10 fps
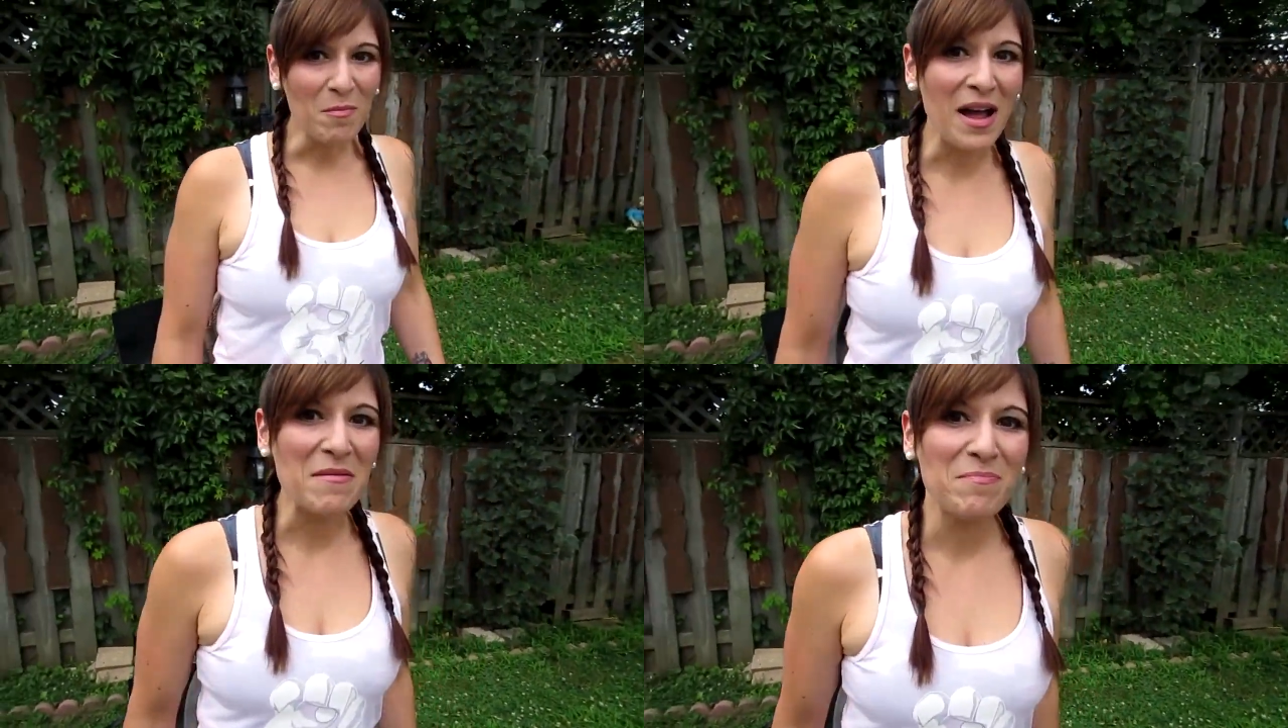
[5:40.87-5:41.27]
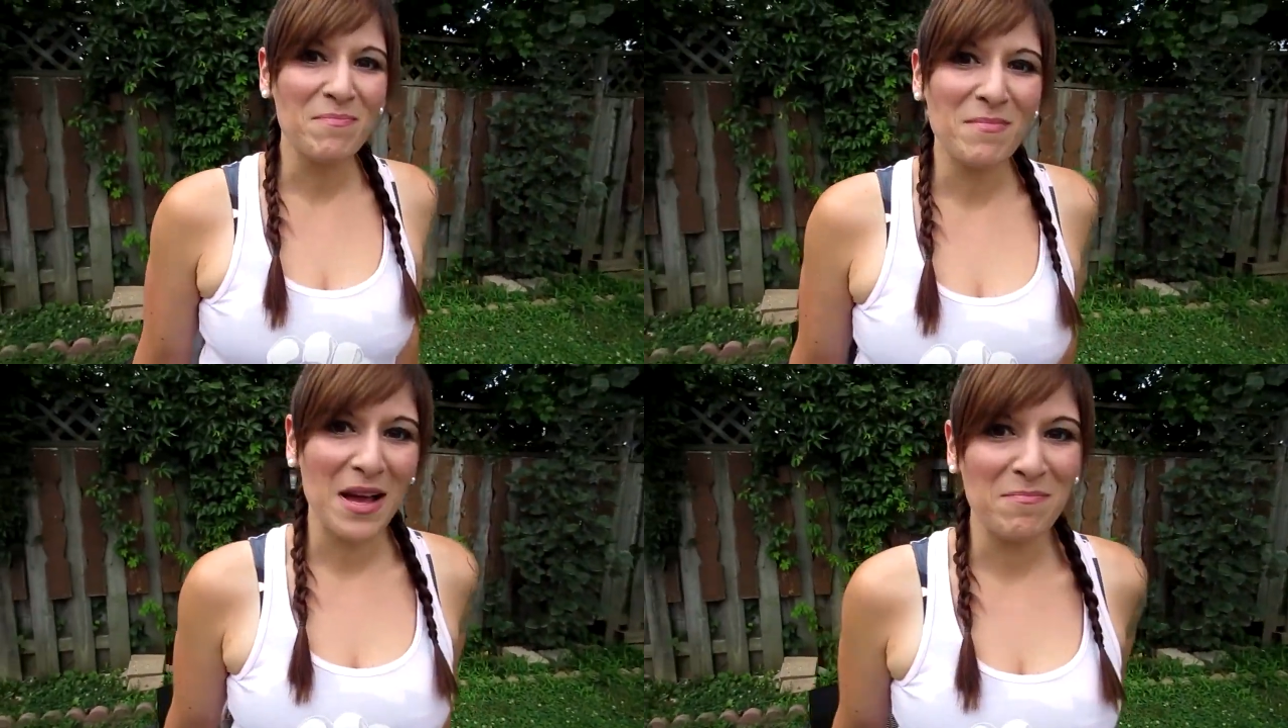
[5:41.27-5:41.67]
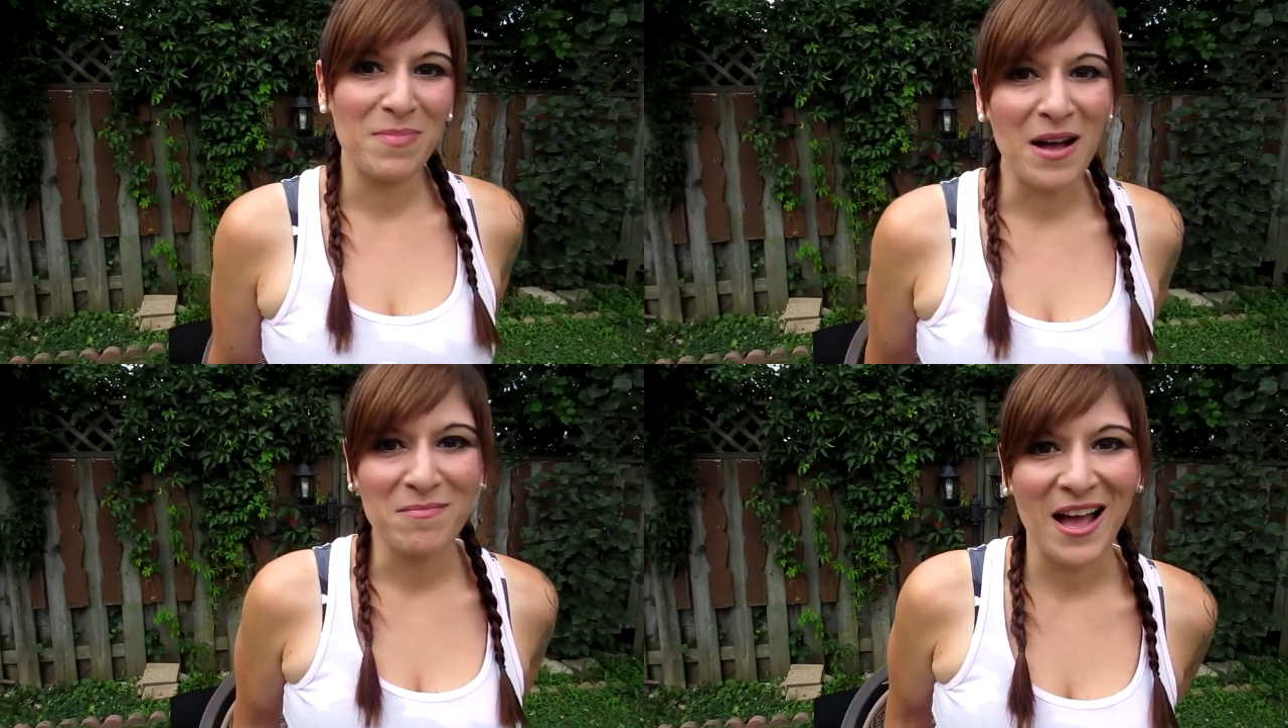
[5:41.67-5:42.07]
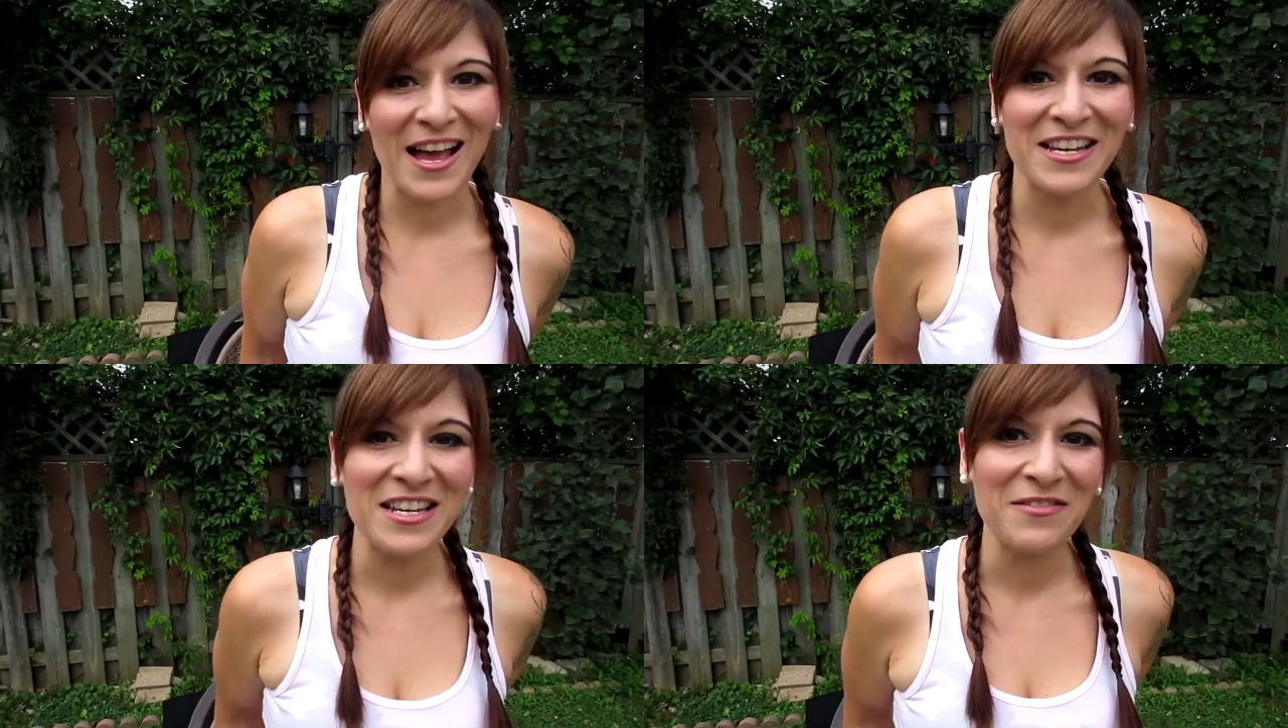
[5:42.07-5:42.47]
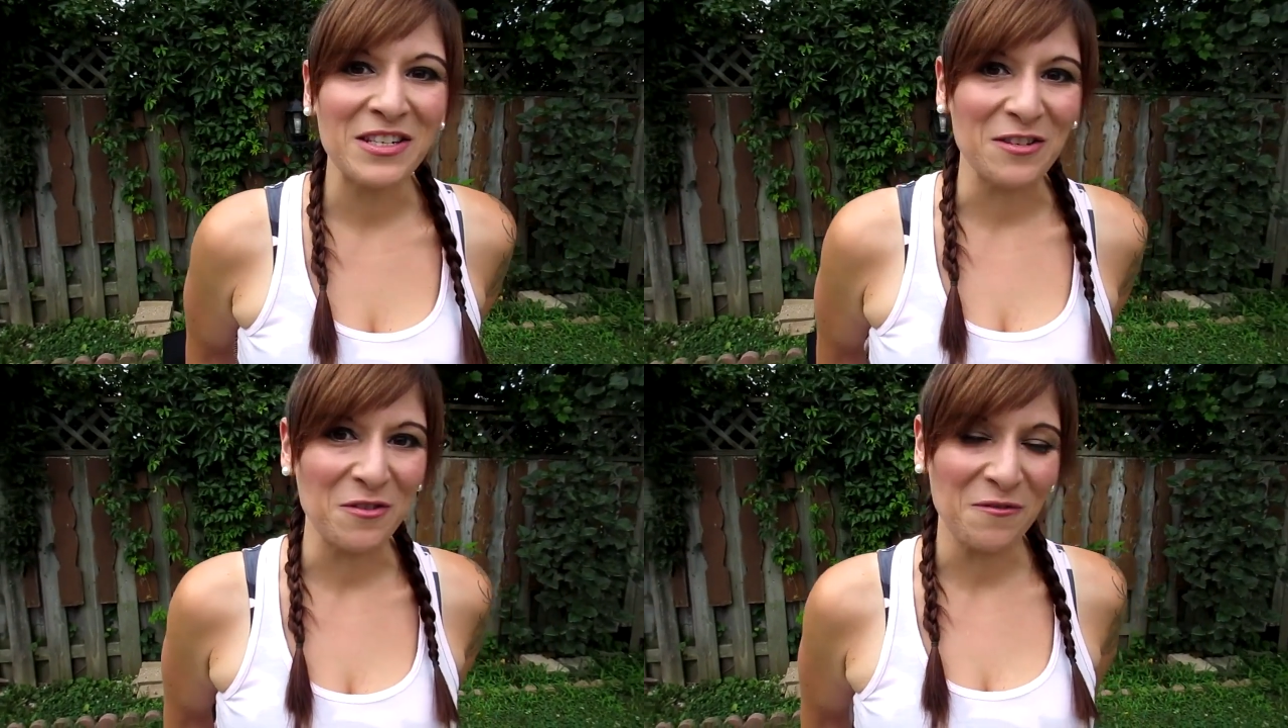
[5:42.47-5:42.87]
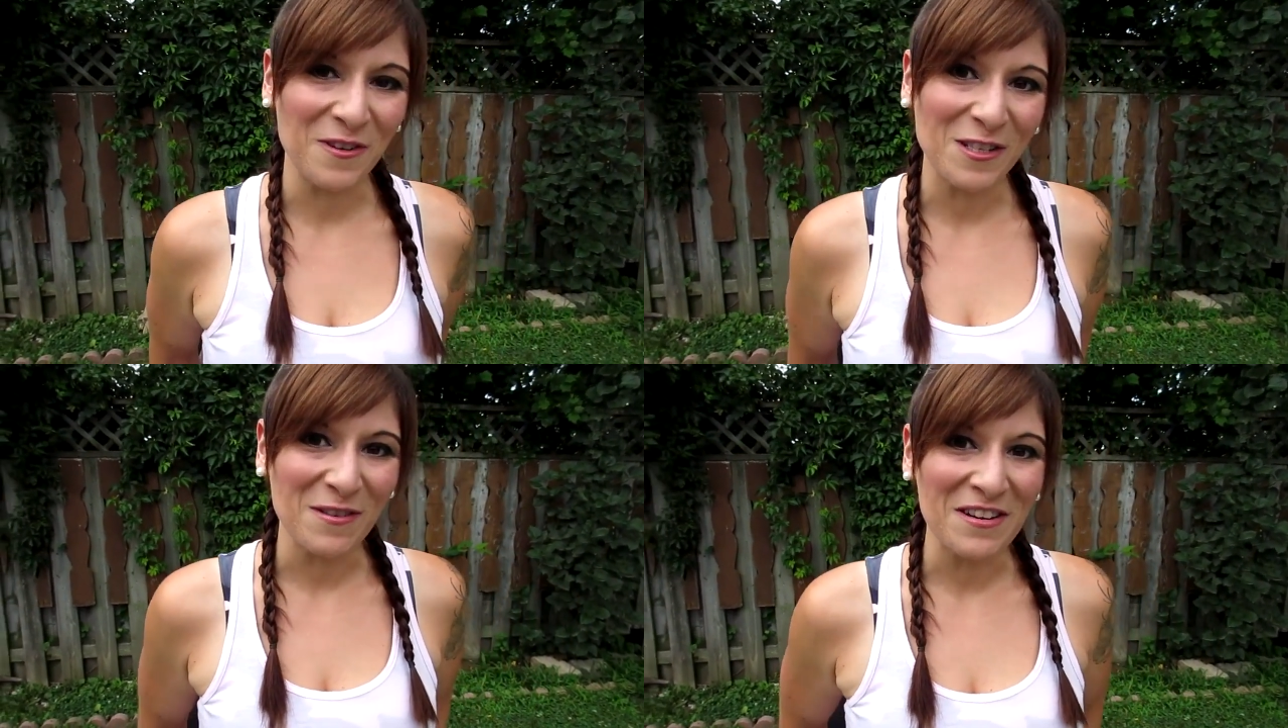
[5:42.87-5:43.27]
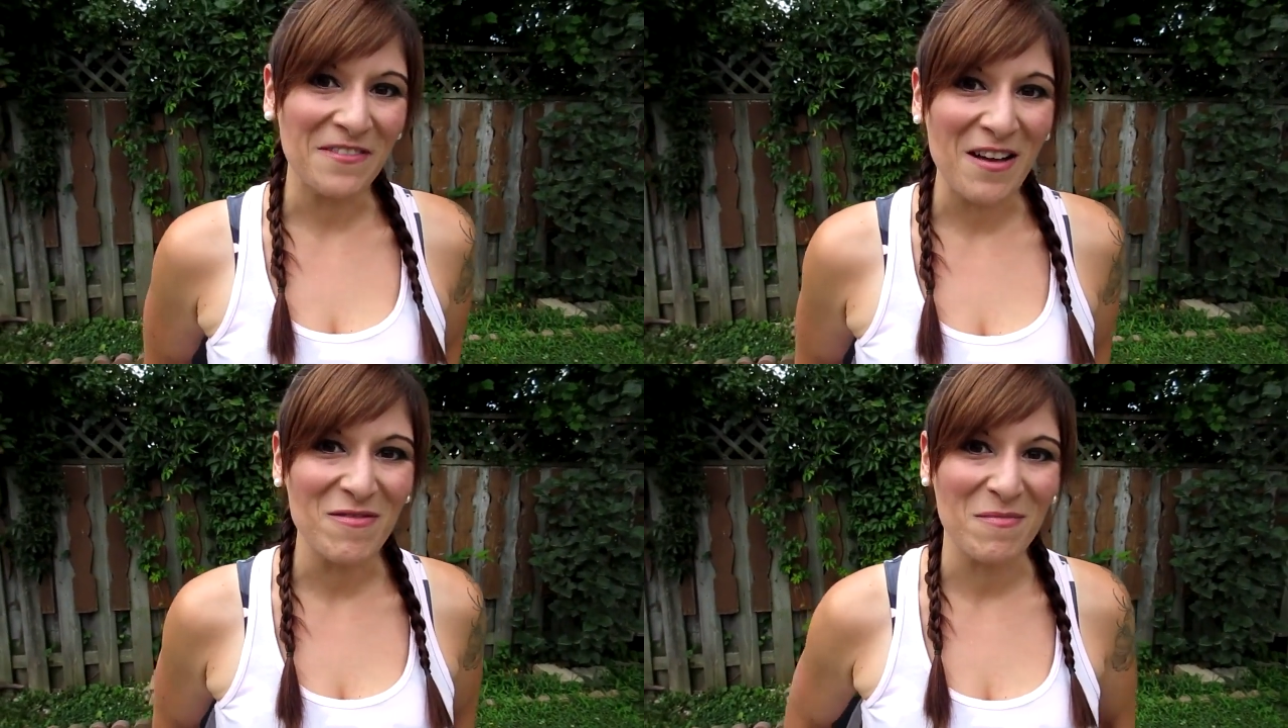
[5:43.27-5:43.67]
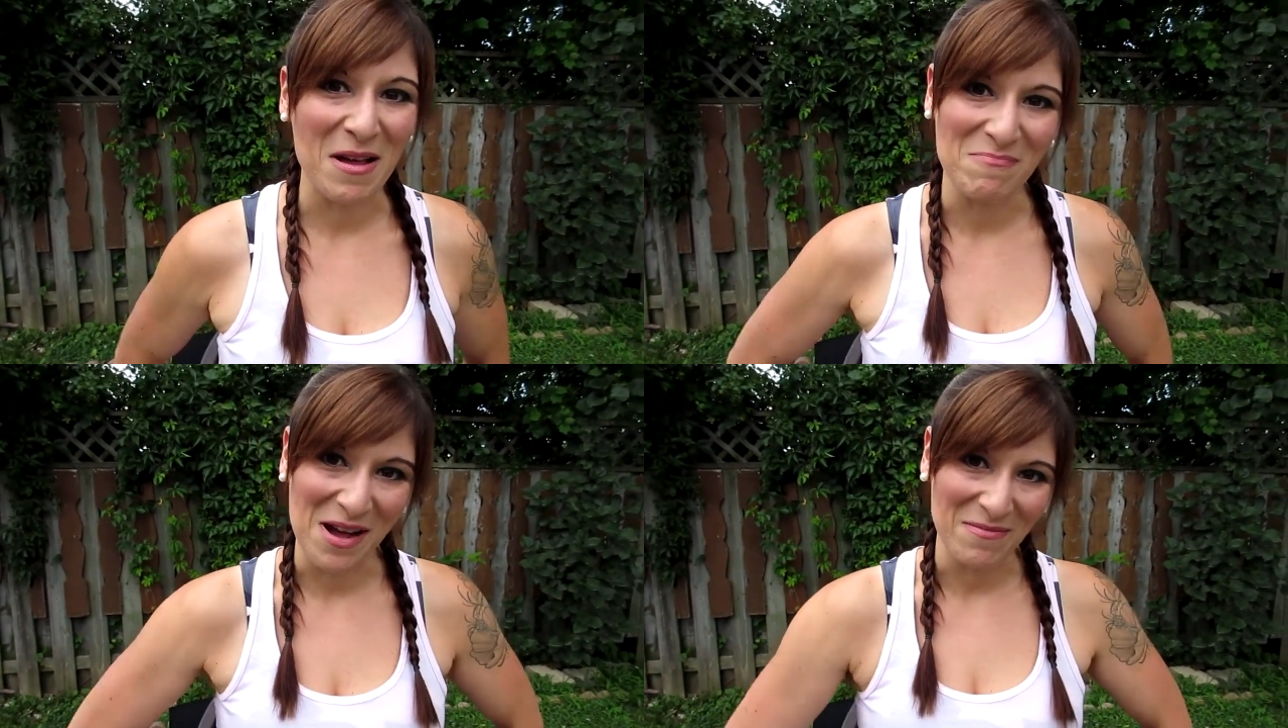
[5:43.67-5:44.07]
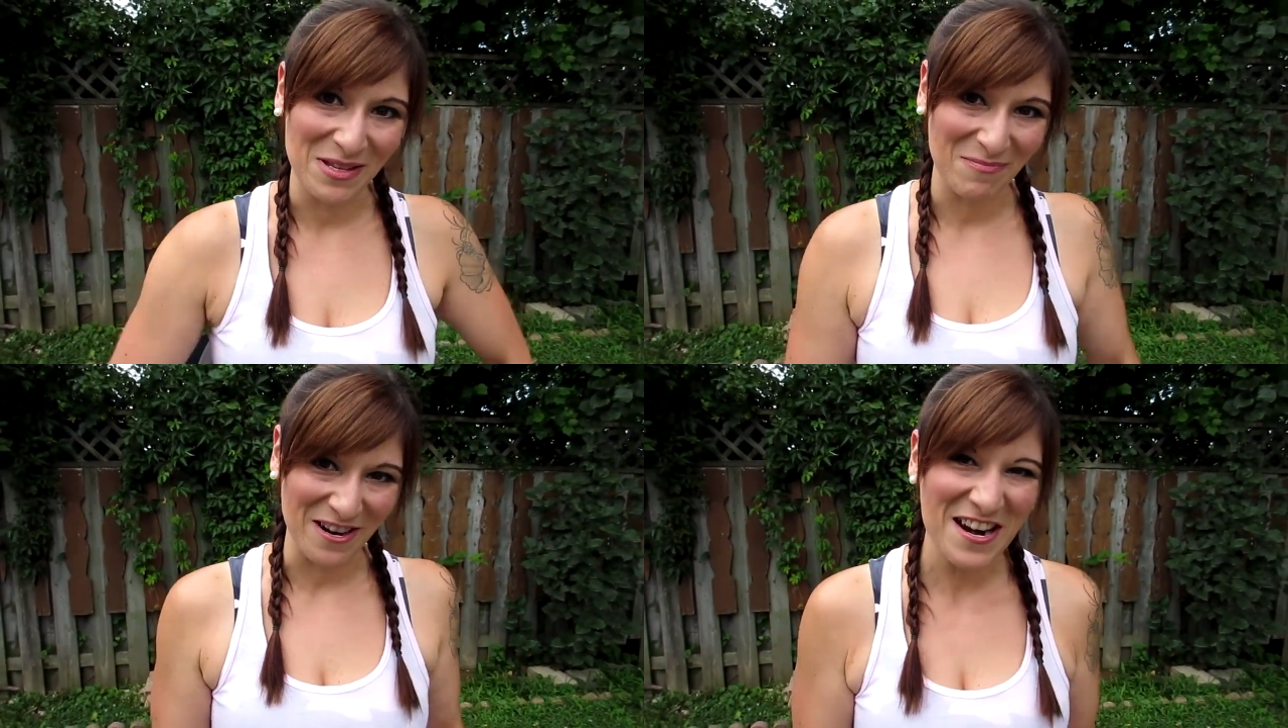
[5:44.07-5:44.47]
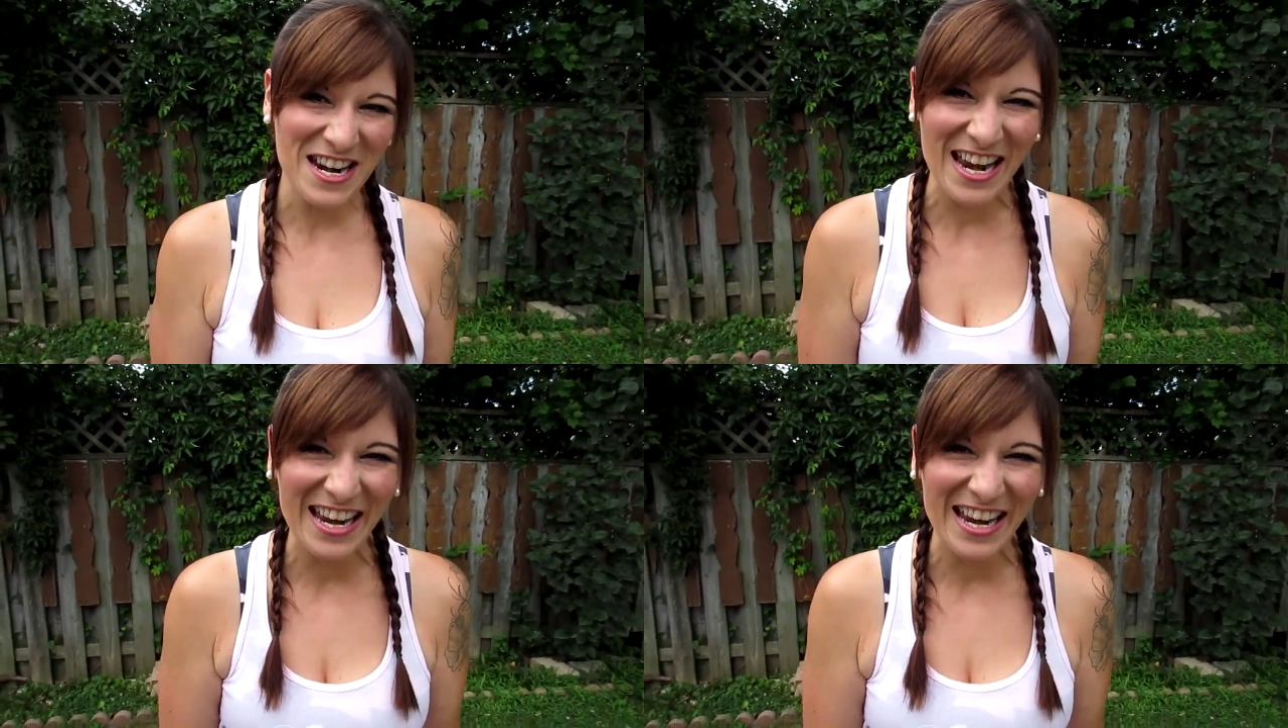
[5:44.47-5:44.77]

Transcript: My bum, I didn't even do the full 25 and my bum is burning.